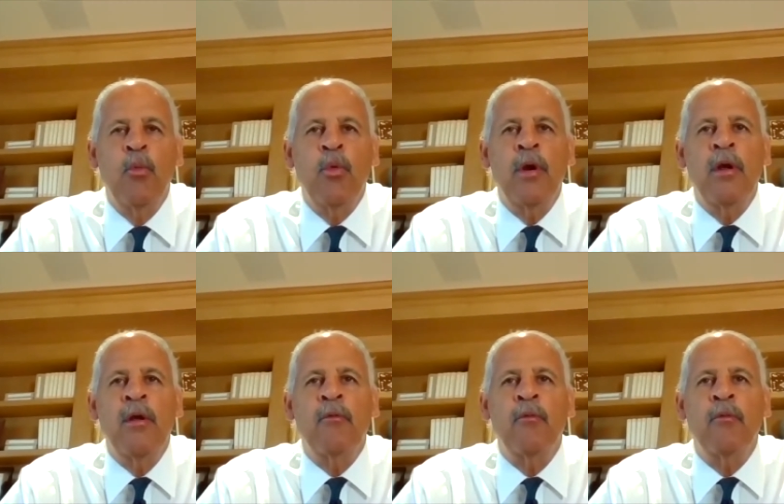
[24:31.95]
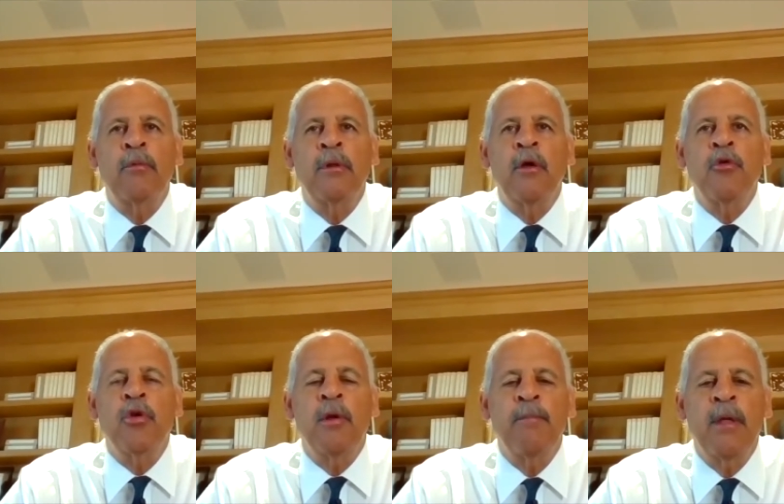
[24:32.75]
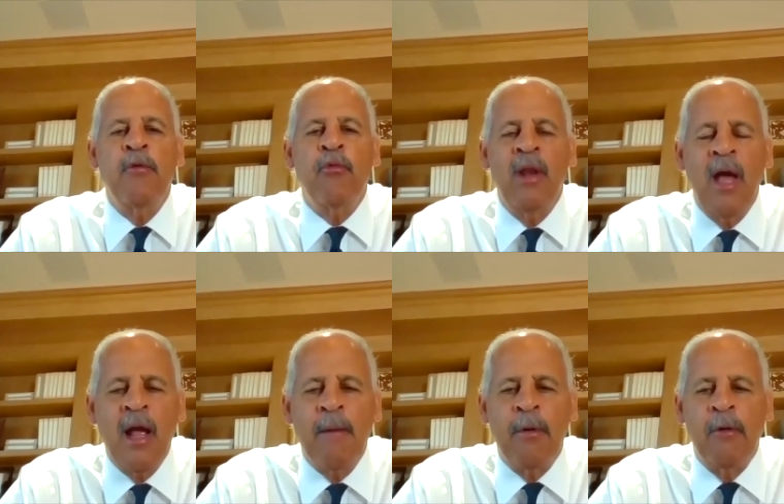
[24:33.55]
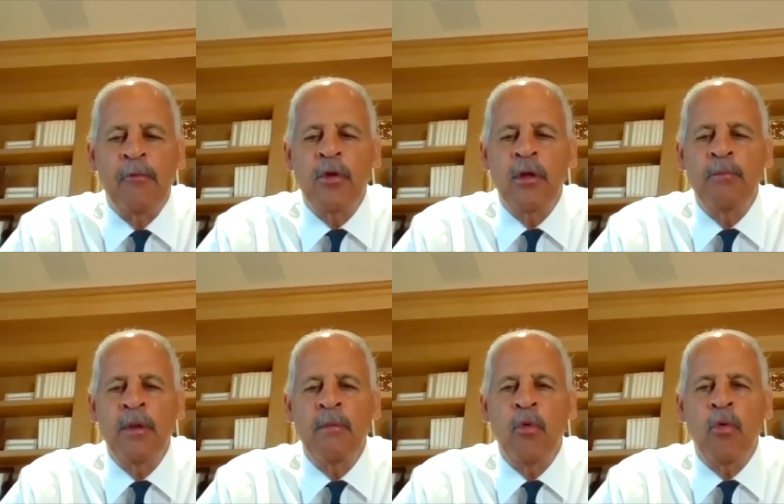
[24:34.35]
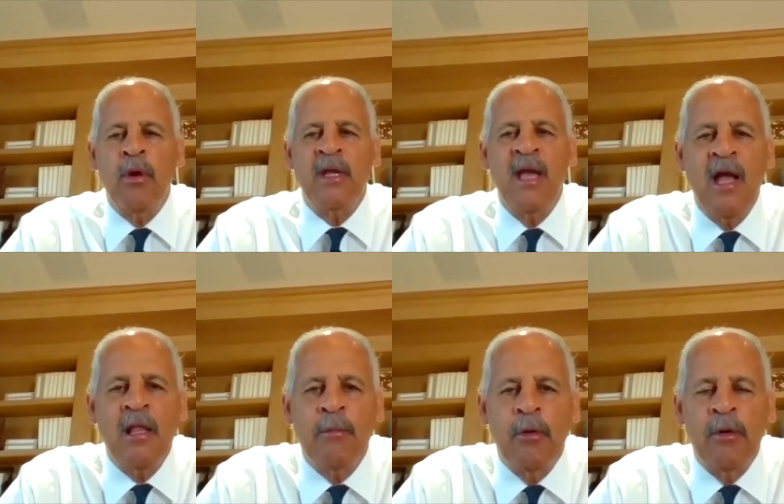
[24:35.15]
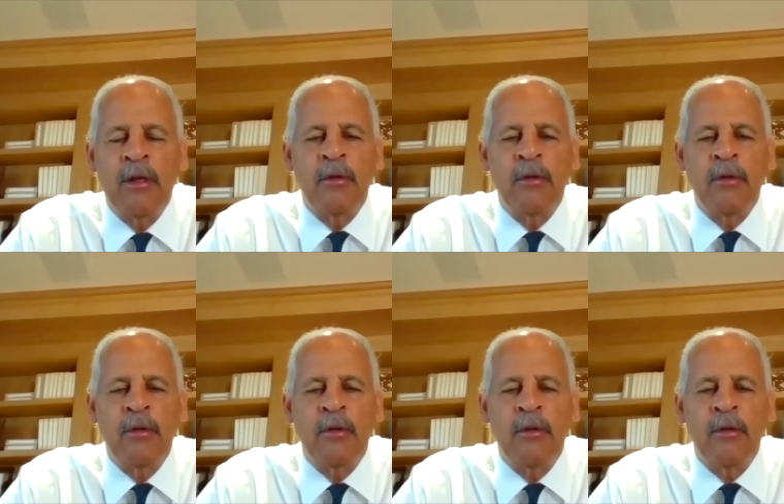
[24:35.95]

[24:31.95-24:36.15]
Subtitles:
where, you can be reliable, you can be more accountable.